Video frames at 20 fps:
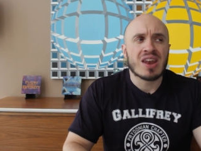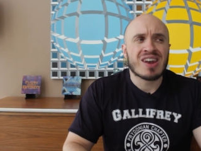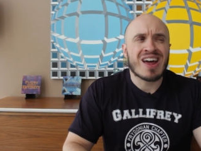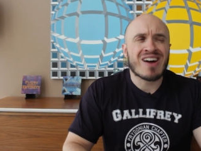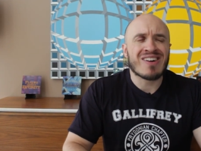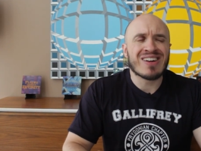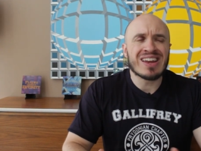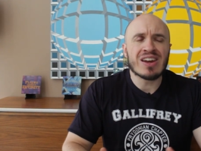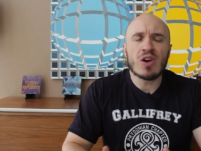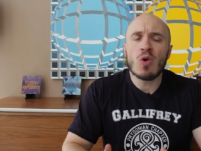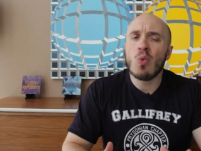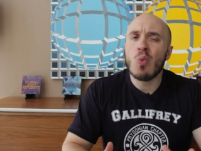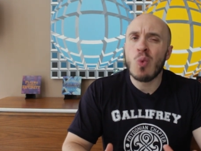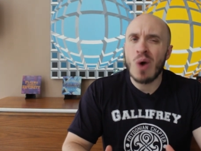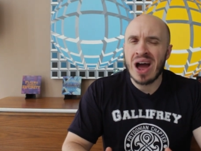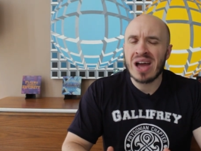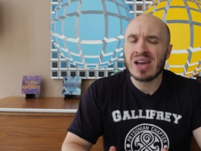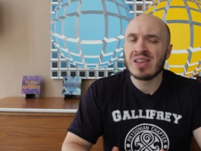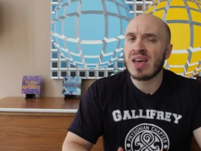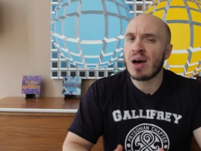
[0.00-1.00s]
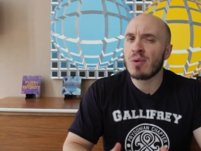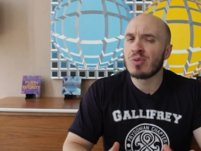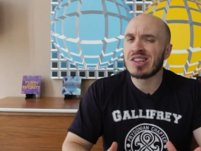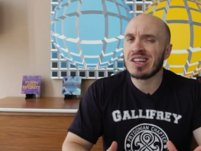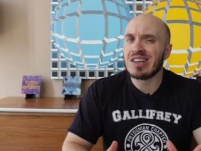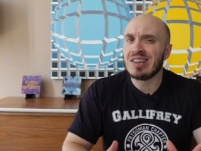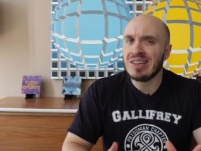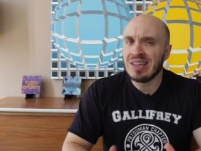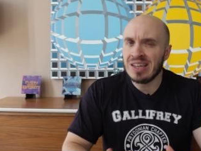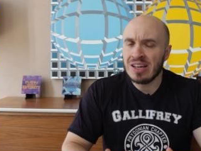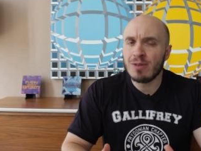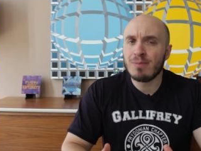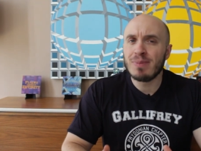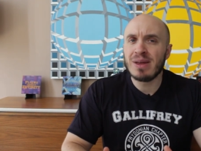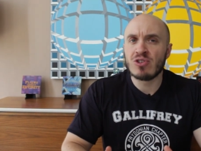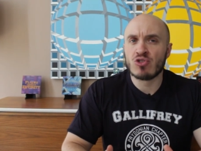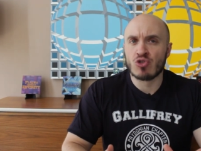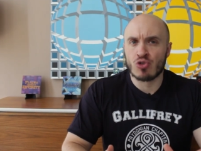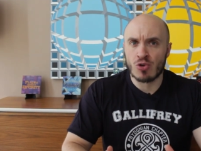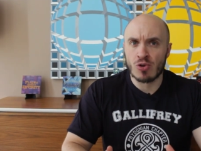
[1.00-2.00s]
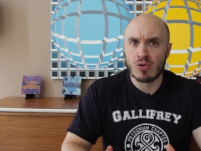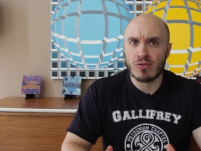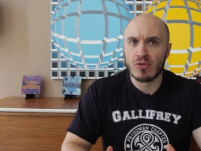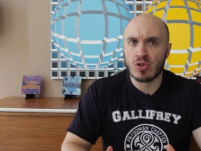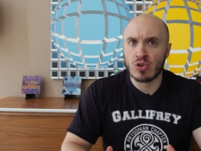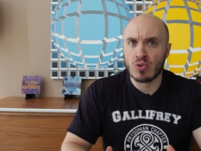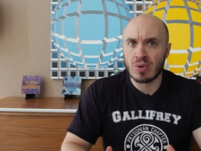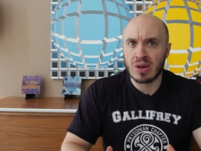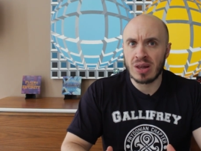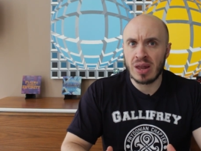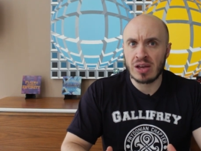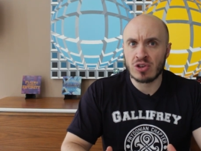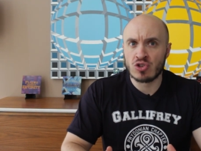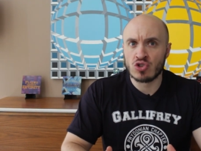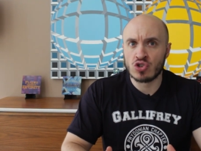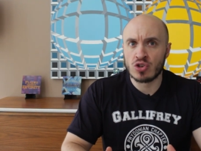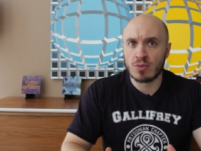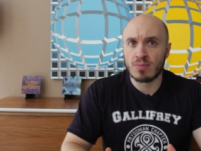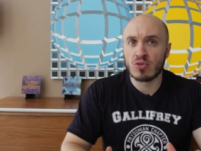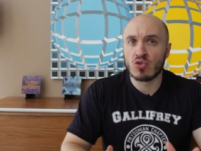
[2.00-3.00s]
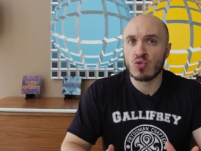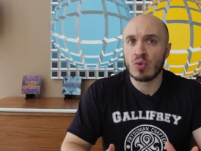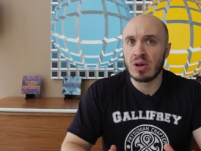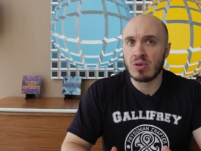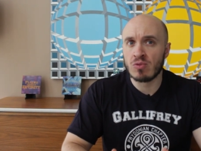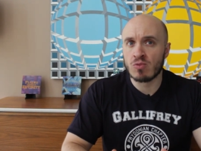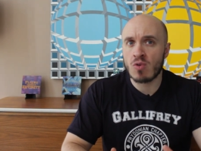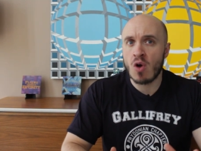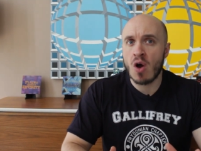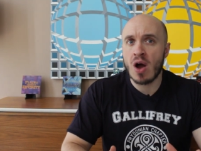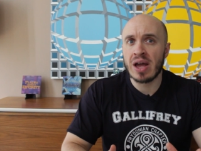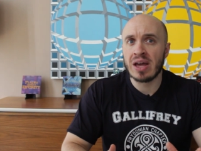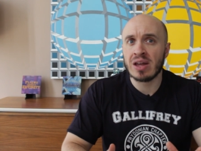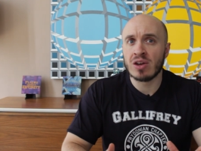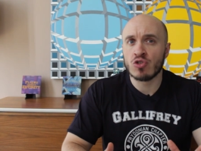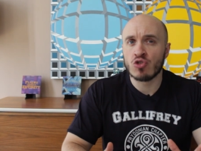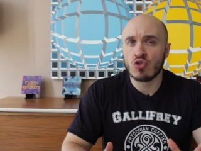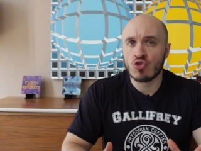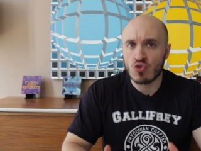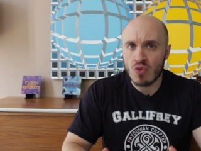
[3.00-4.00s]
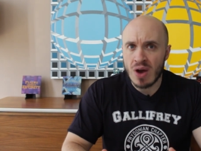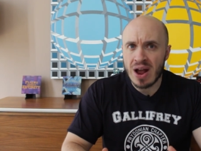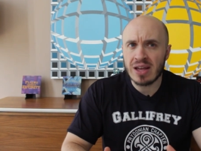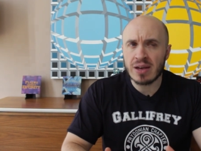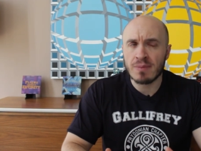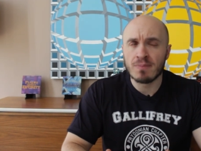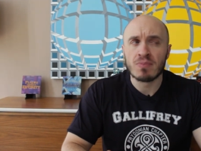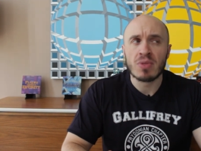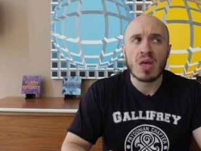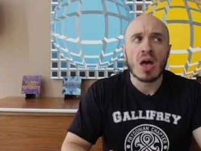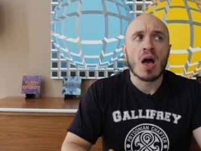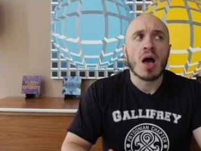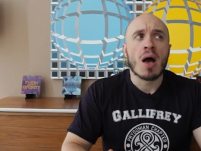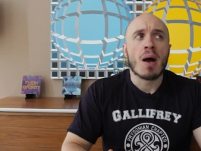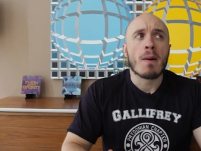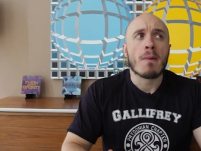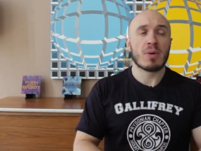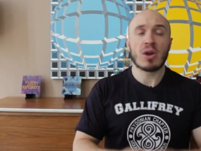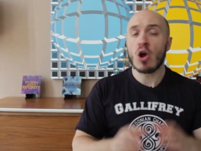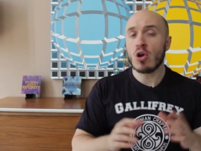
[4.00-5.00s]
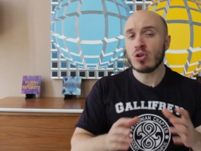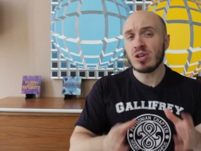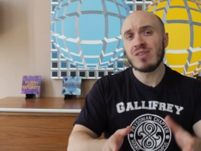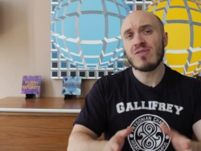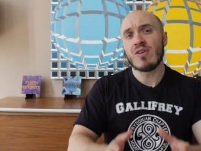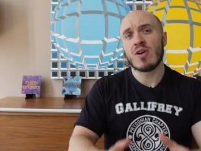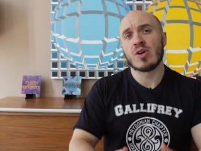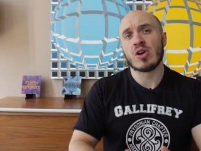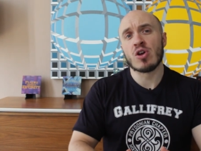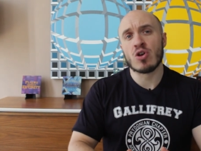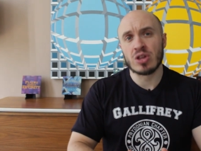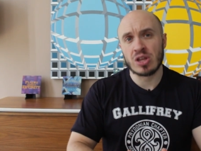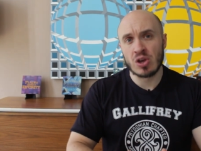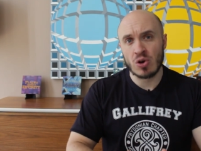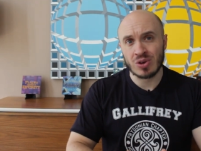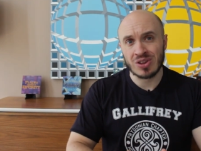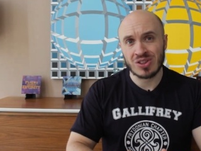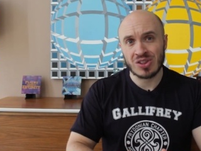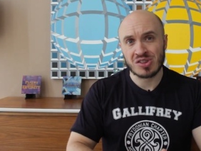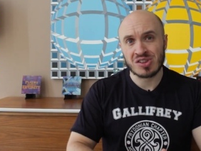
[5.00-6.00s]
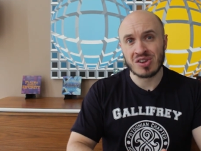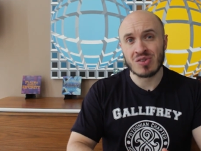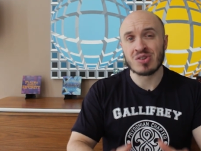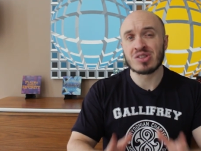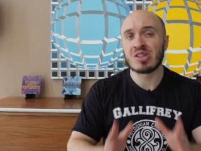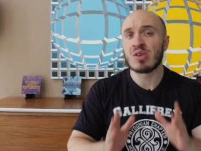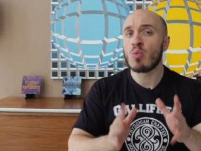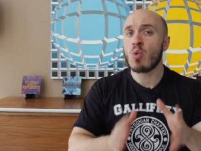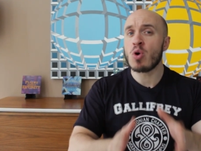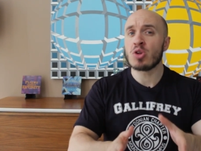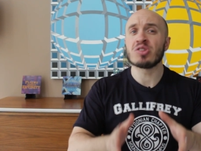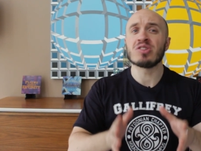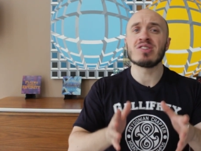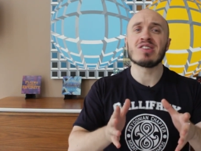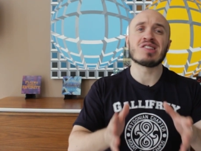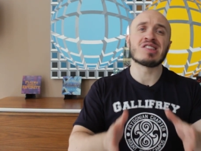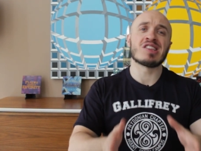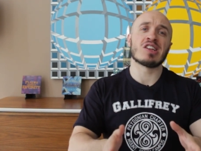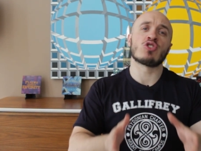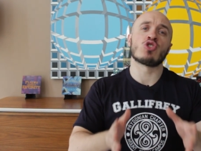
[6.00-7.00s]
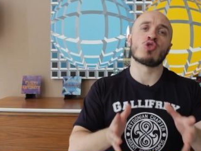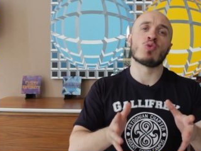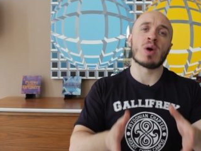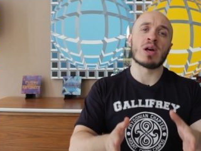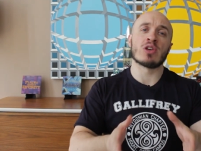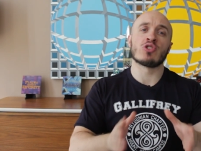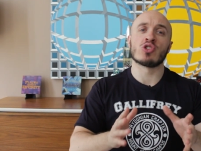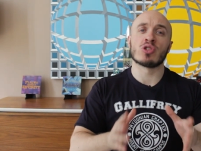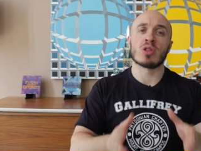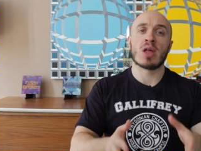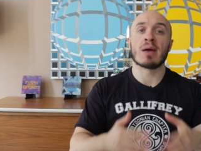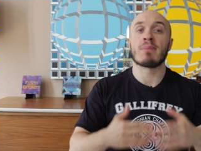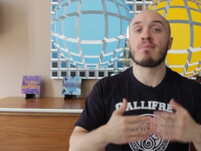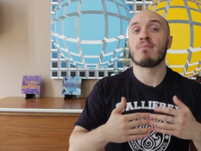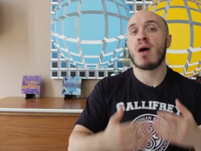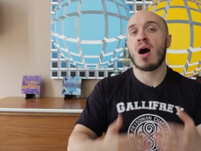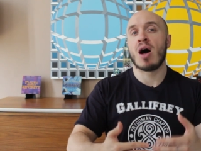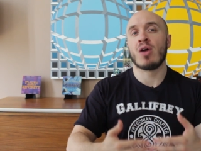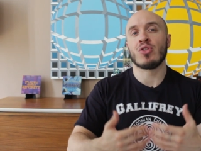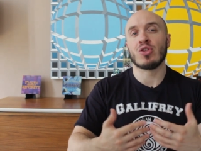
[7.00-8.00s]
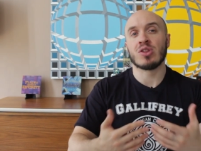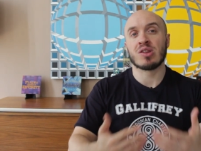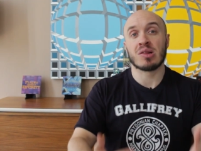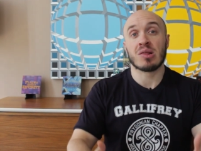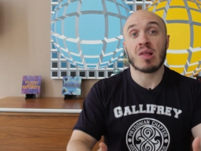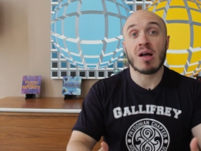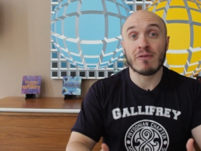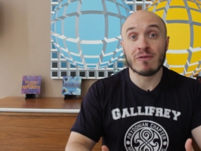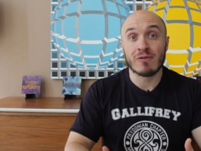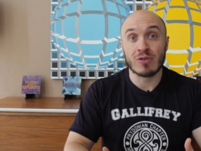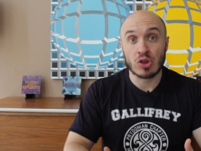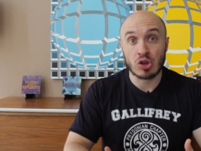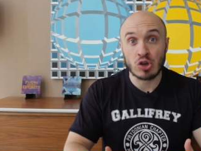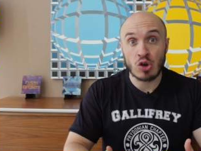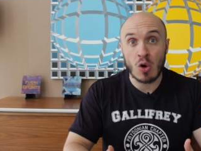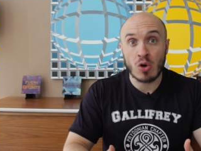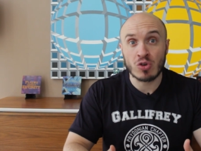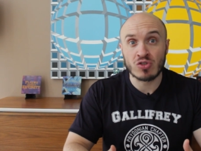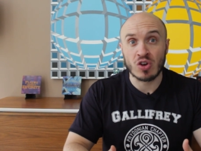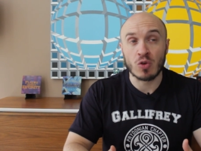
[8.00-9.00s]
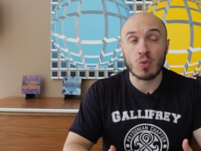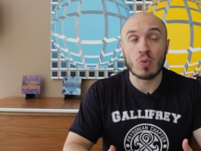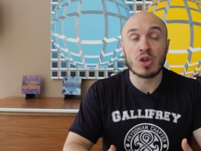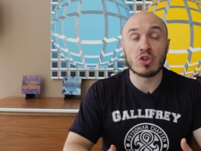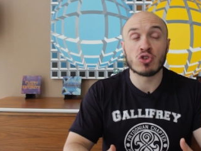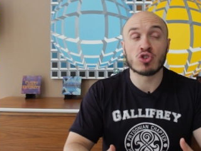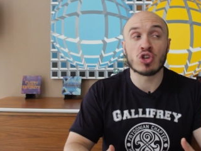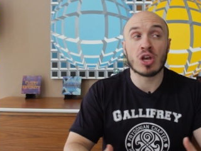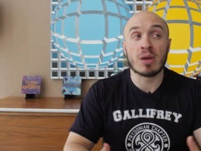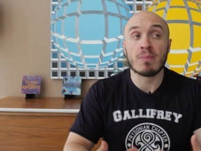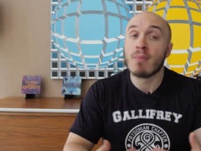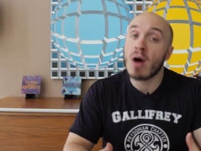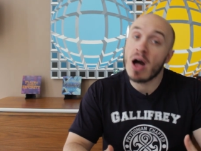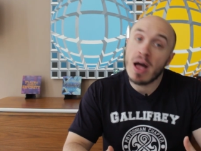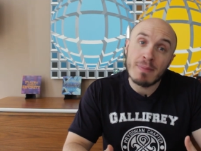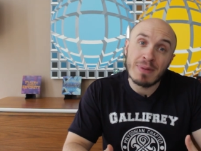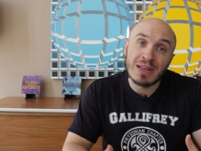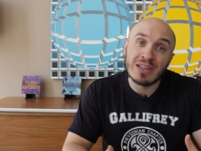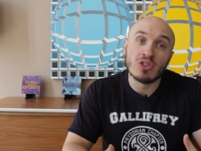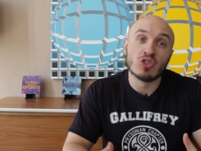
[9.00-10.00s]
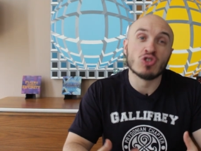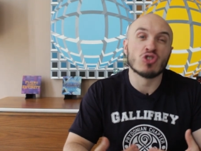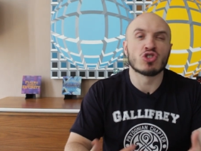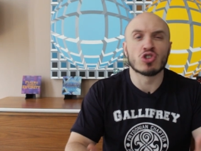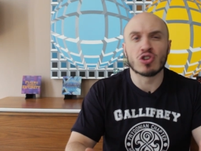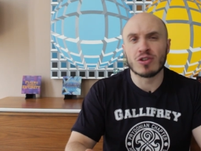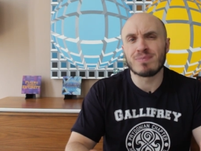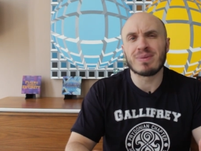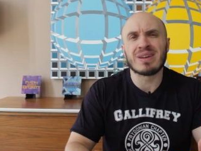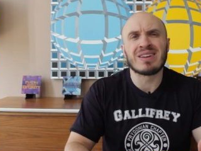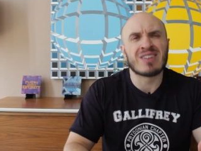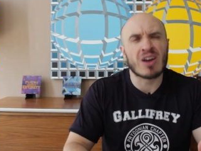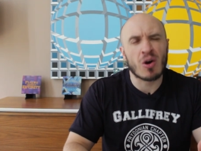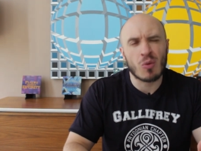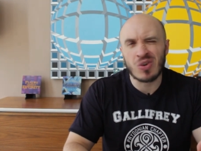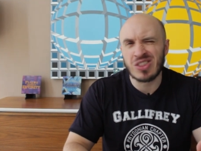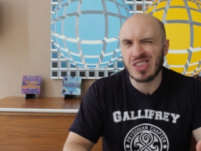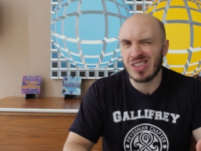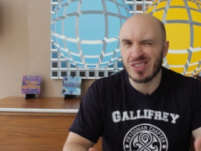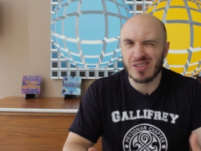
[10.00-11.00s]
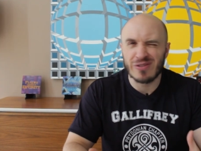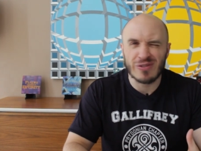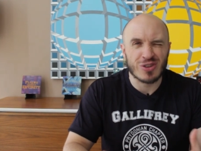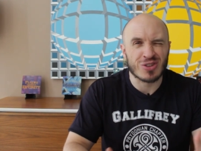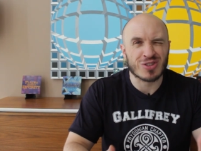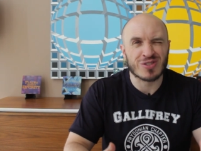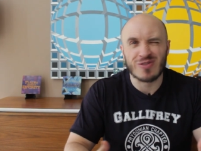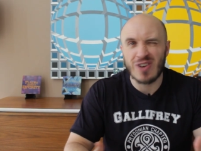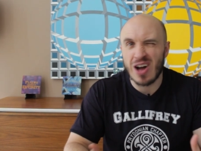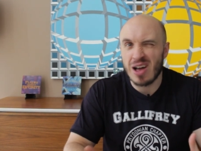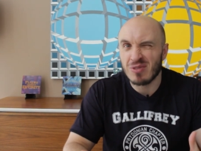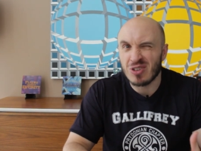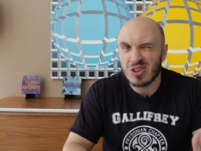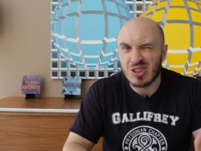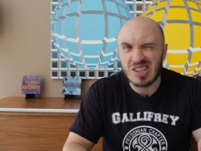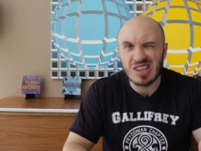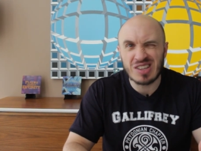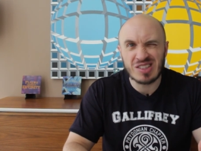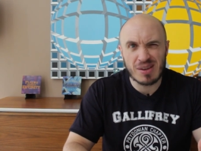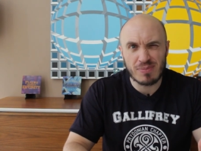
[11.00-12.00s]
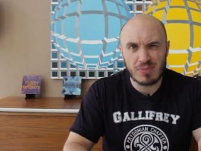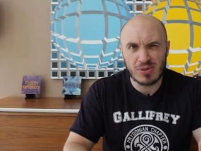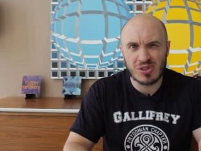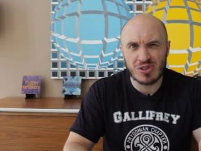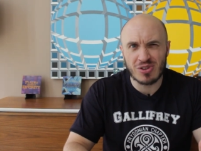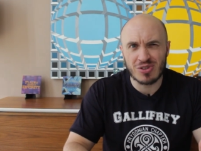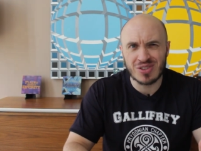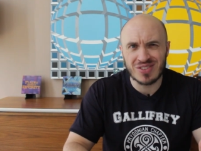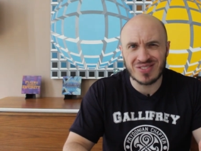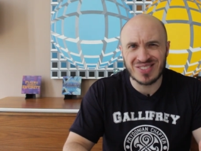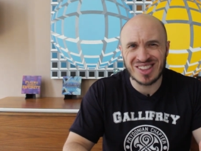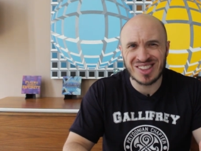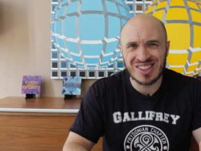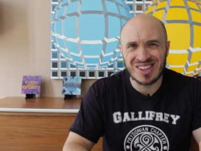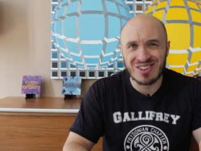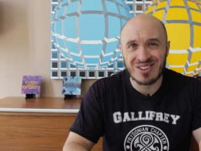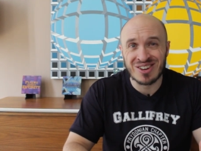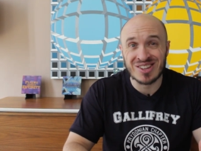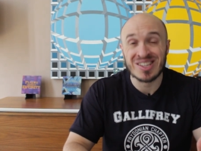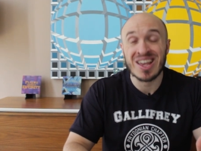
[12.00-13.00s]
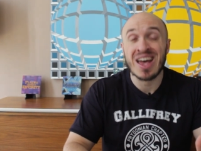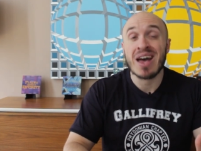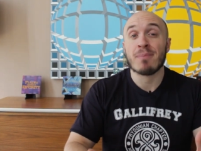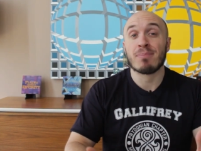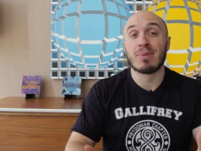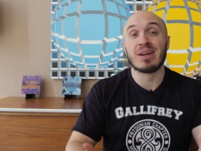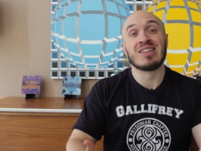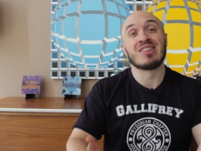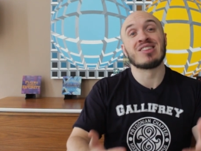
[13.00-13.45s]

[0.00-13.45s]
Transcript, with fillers: Now, in a way, that was a little bit true for the relationship between Ryan and Graham, but only very early on in the series. It wasn't a situation like Martha's love for the Doctor, which, in my opinion, should have been dealt with in the first 5 or 6 episodes of the series, but